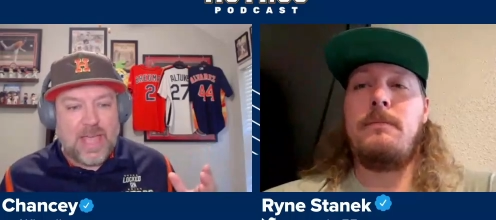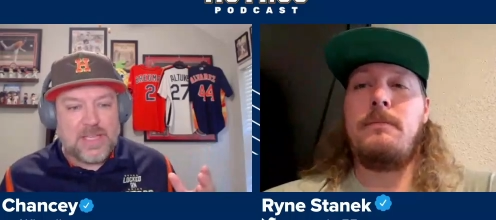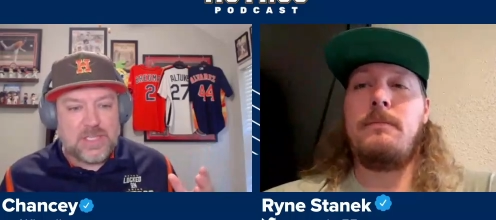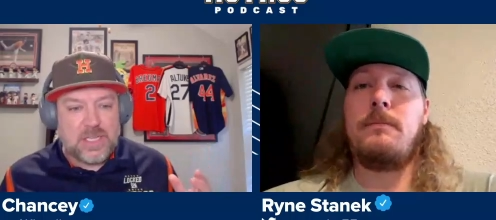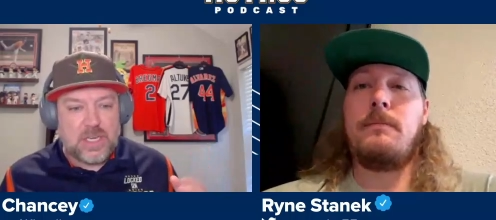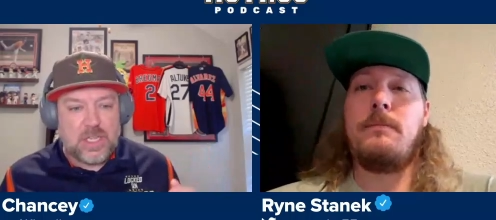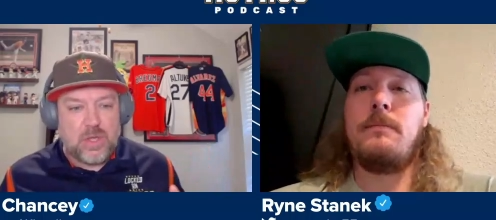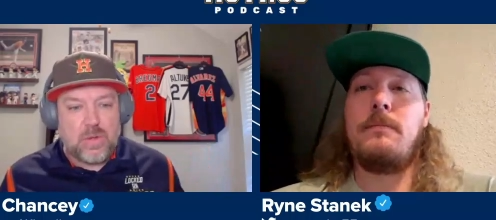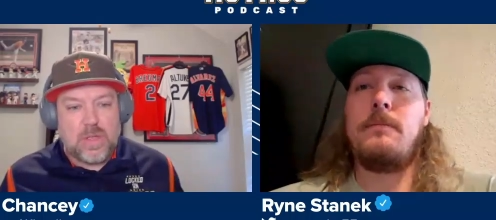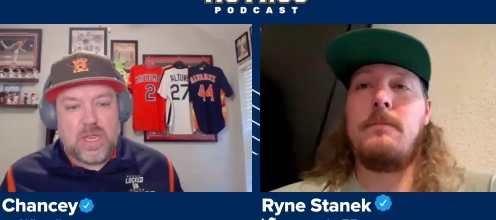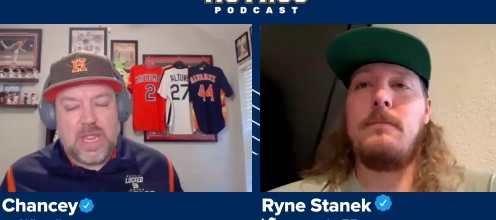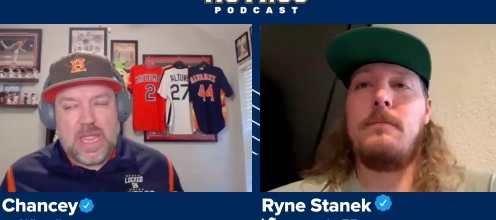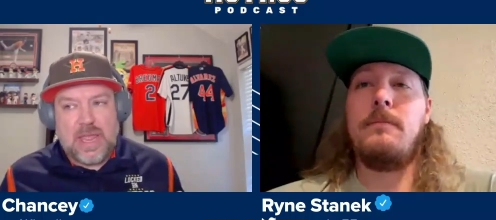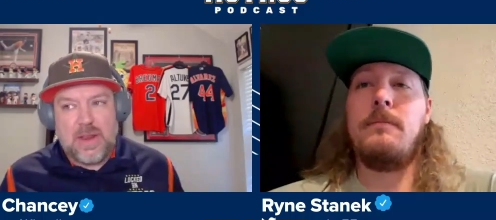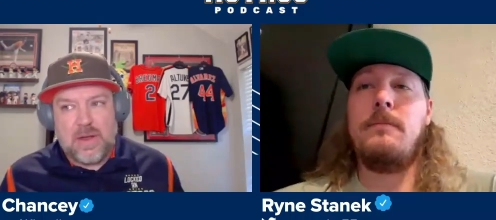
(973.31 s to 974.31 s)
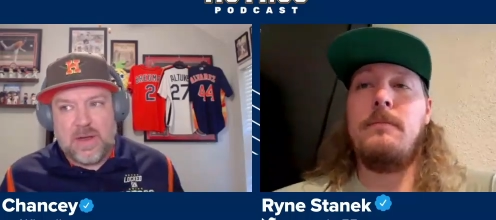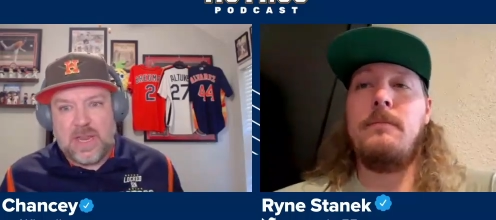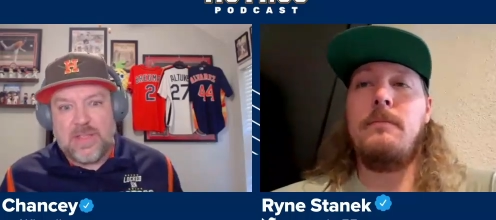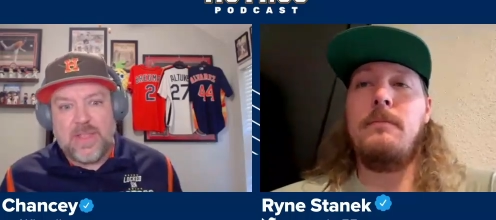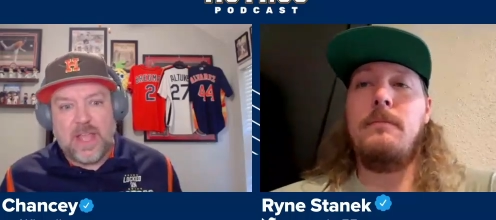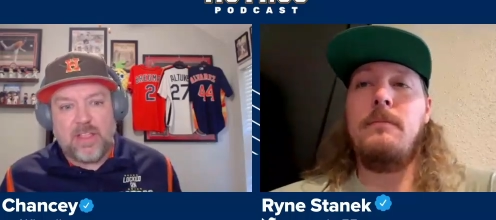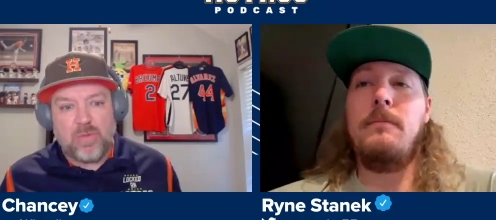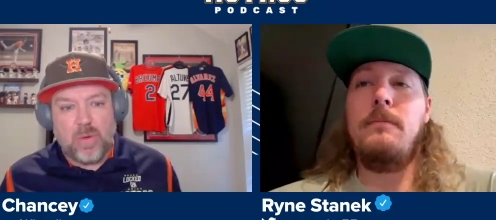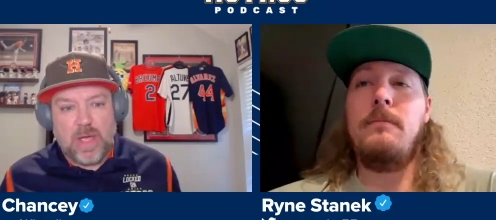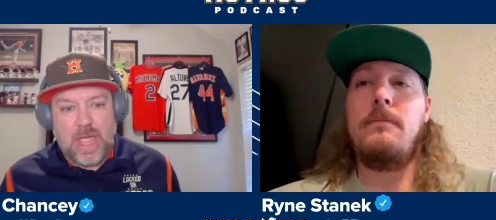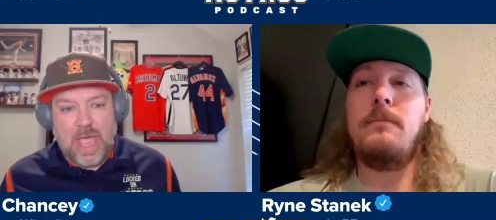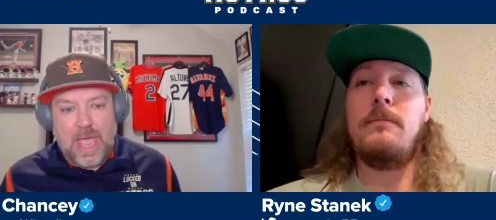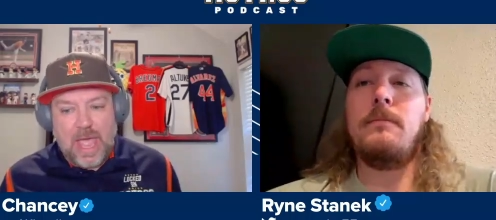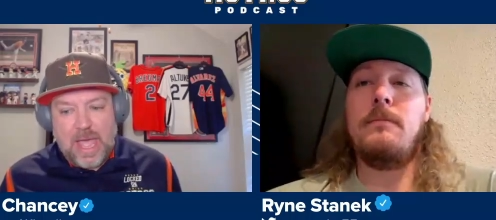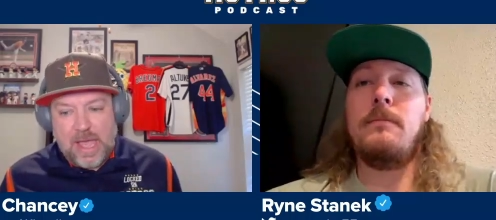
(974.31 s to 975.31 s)
Speaker 1: asking you, and and that's why I
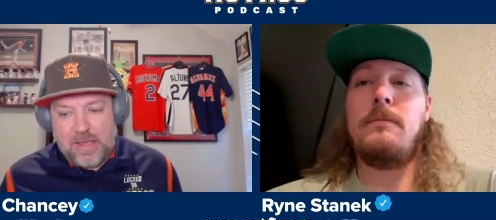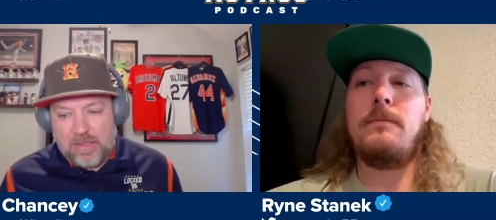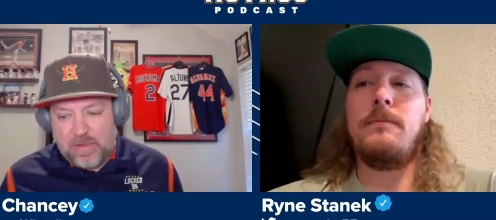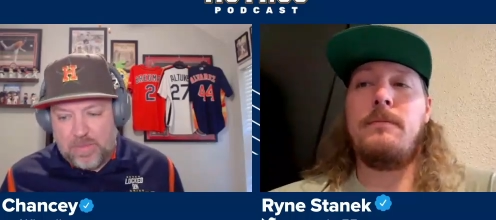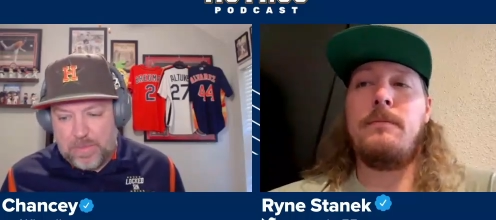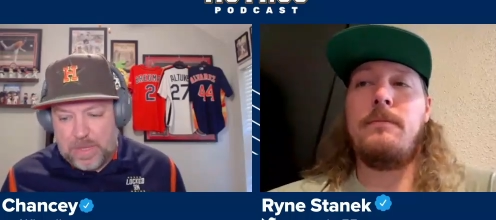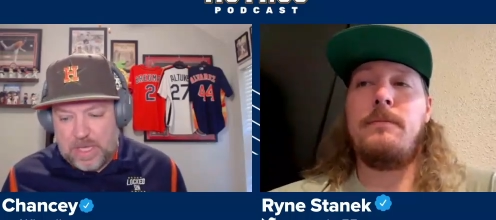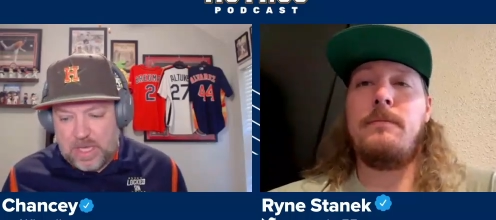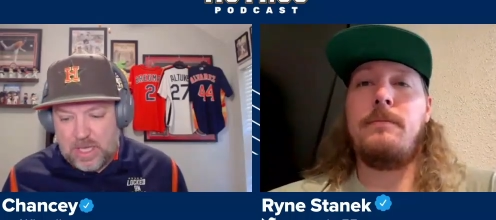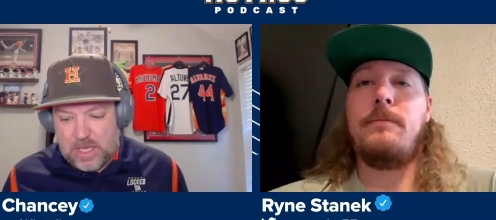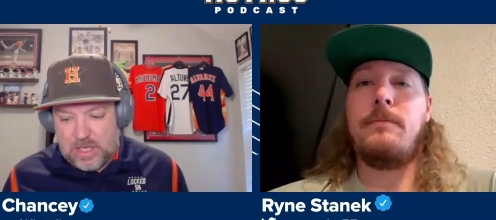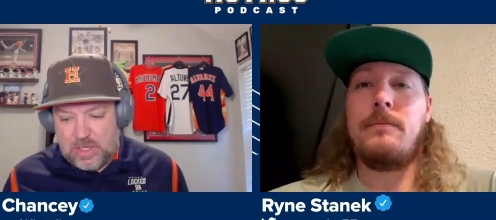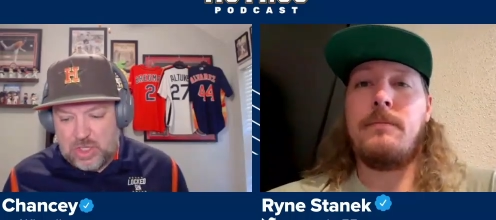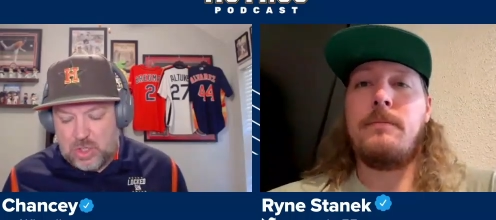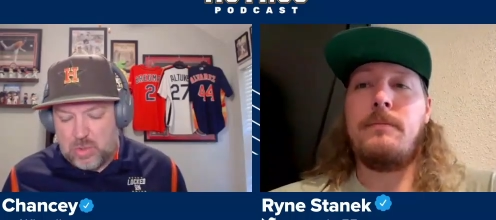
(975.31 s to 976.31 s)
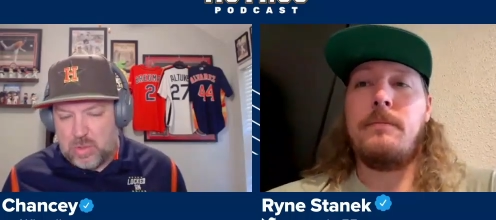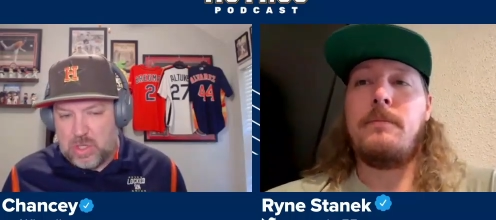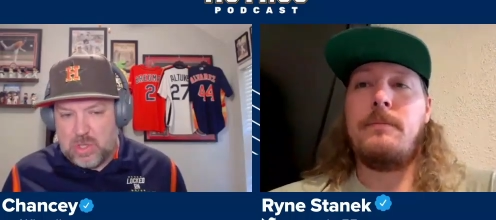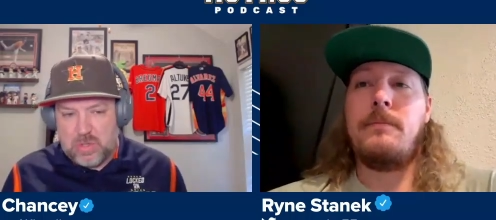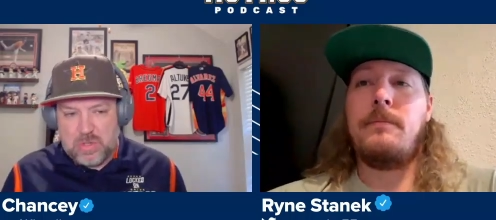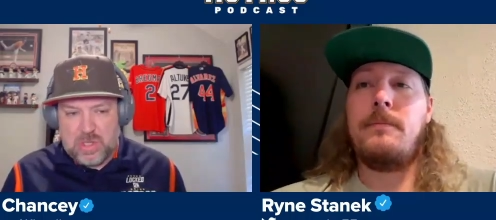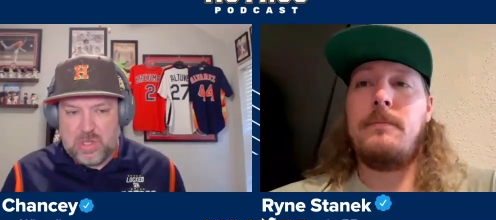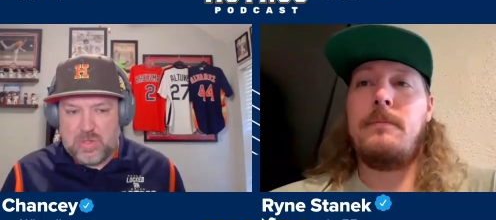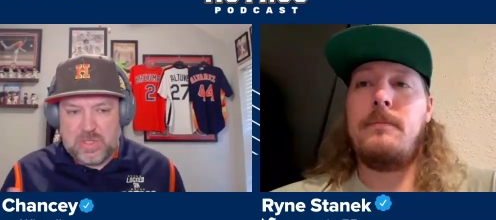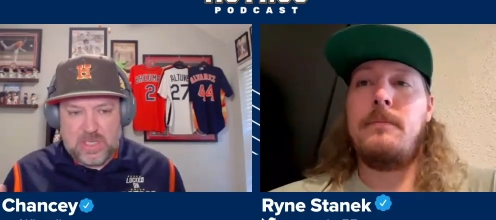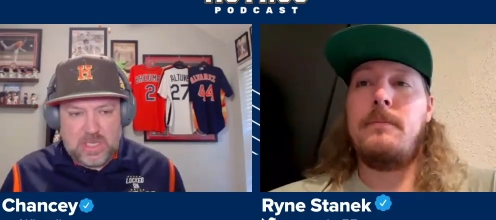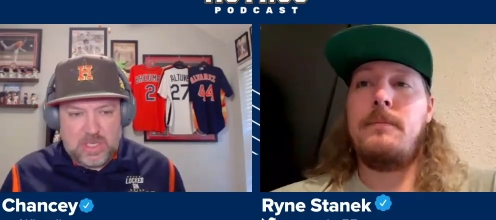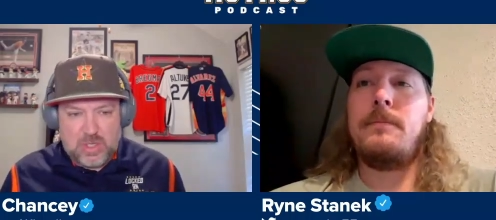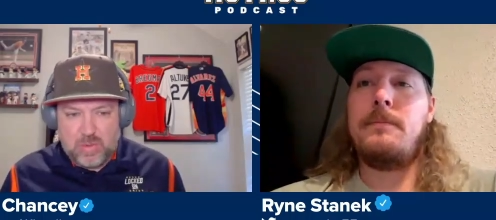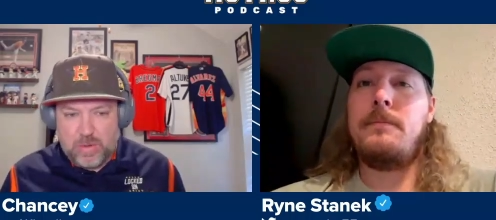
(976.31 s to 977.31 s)
ask, because you you you
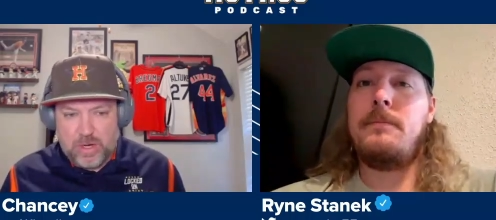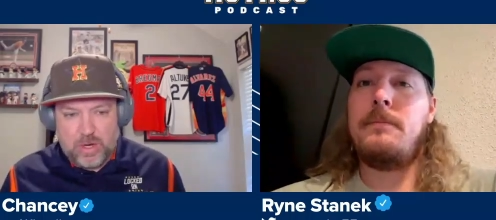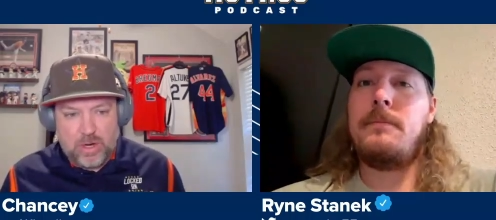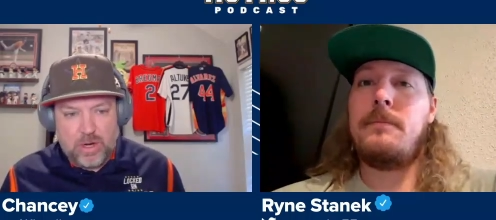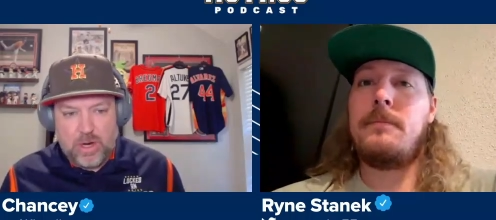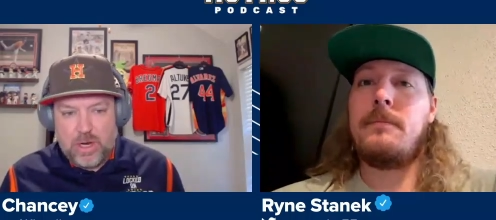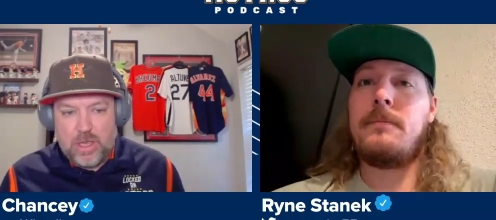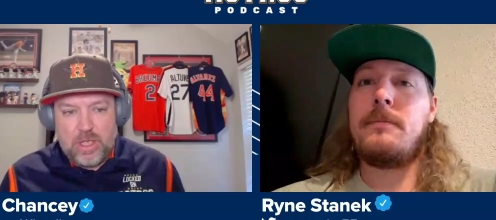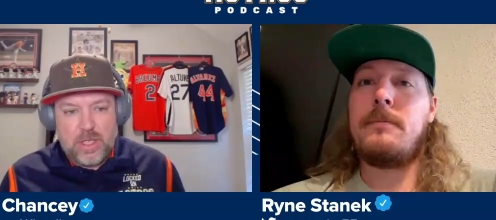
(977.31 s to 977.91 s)
see Twitter